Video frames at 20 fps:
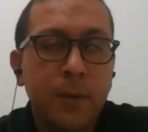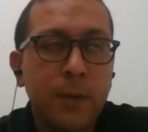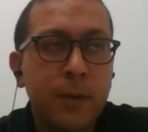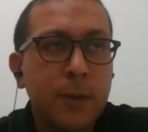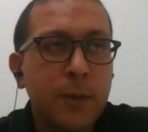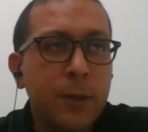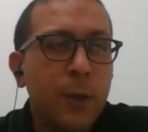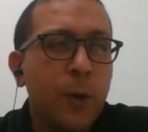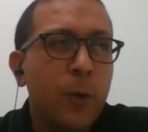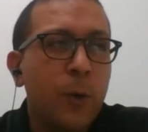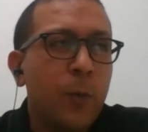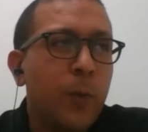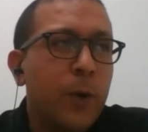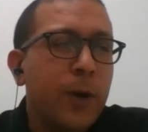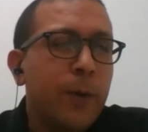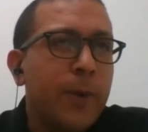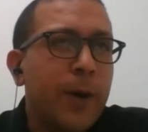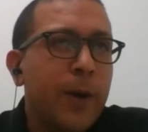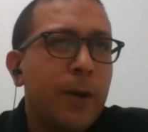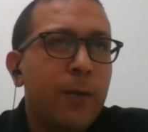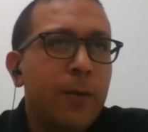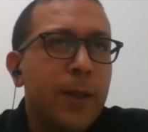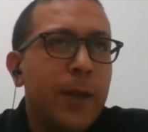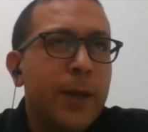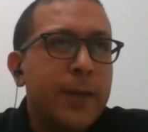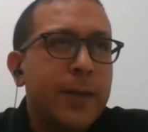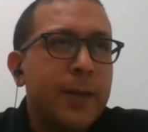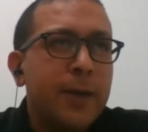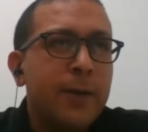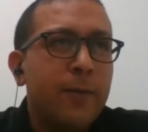So what about
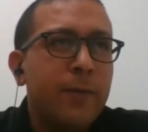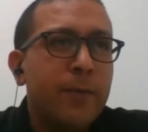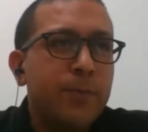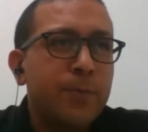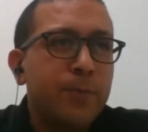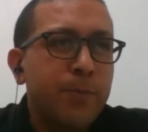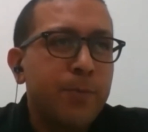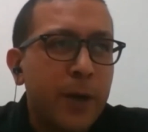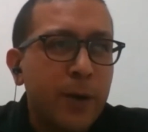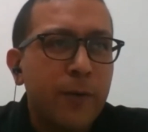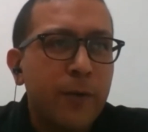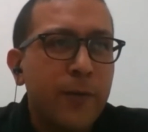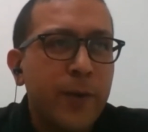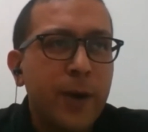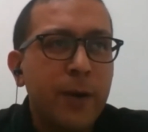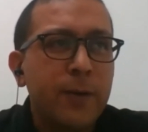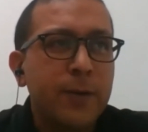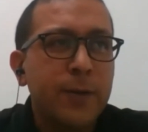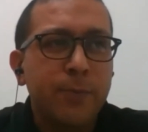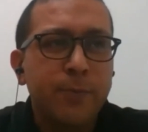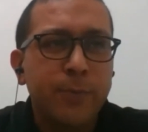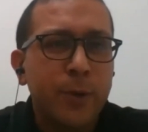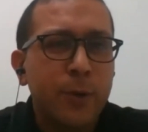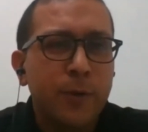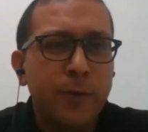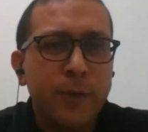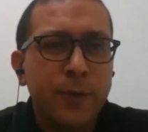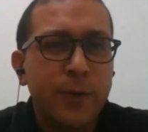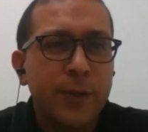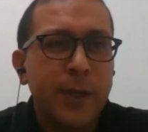like pedophiles and
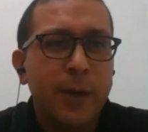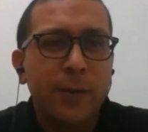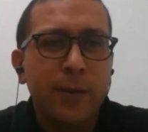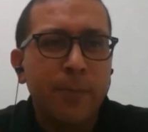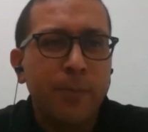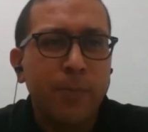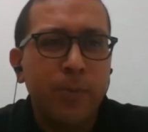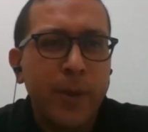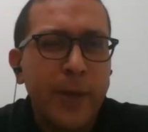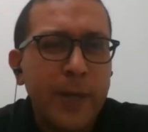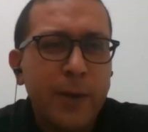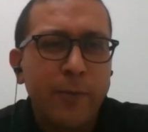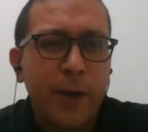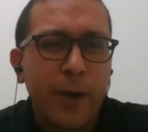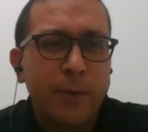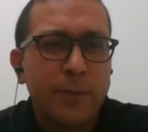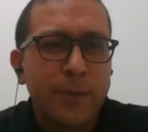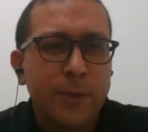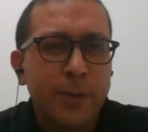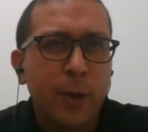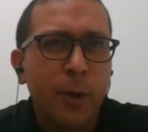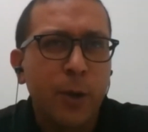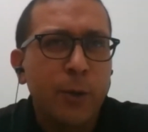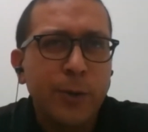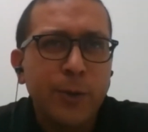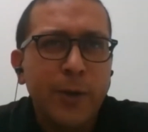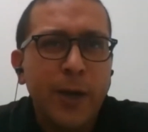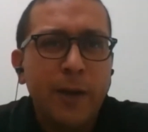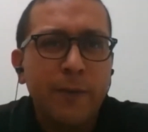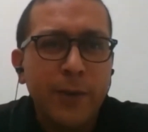perverts at playgrounds? They
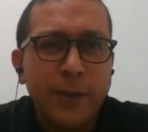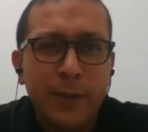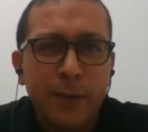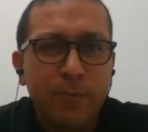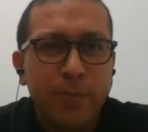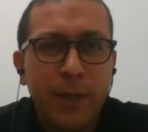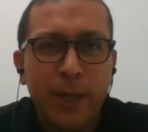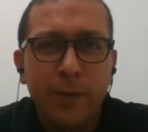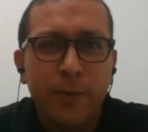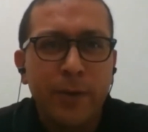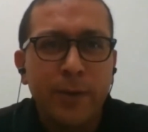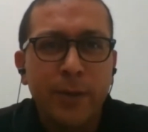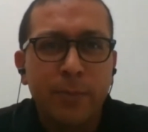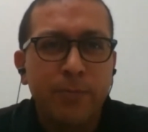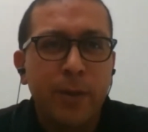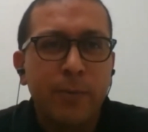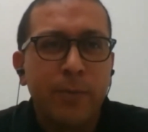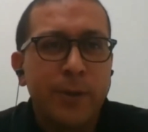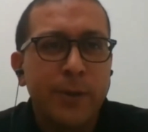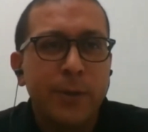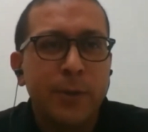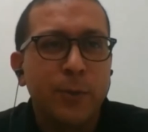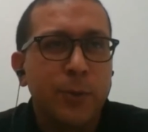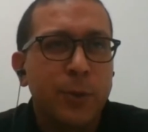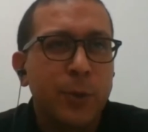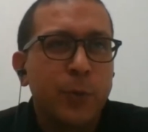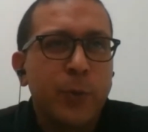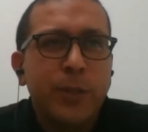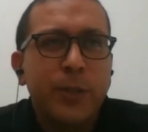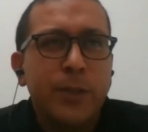also have these at playgrounds at public
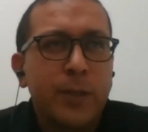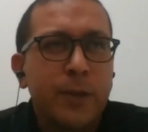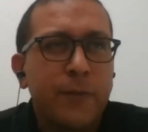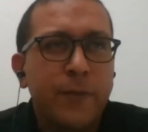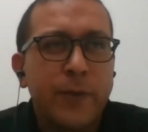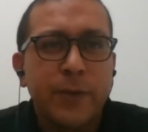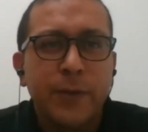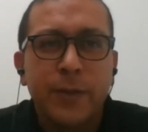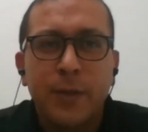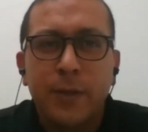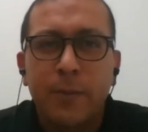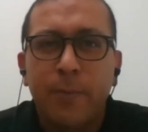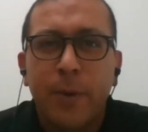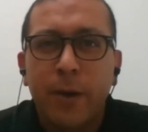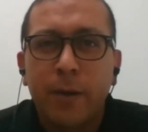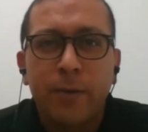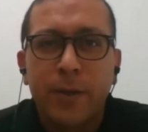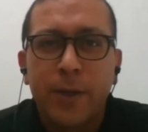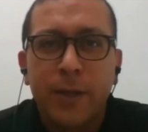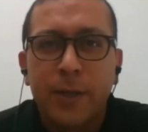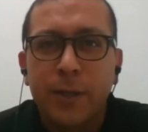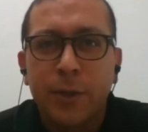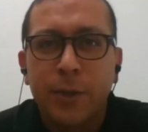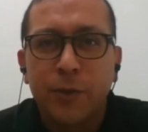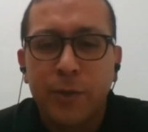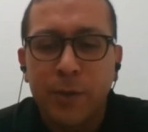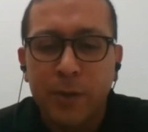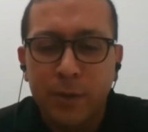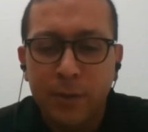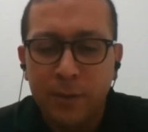schools. What's the difference in the modeling industry?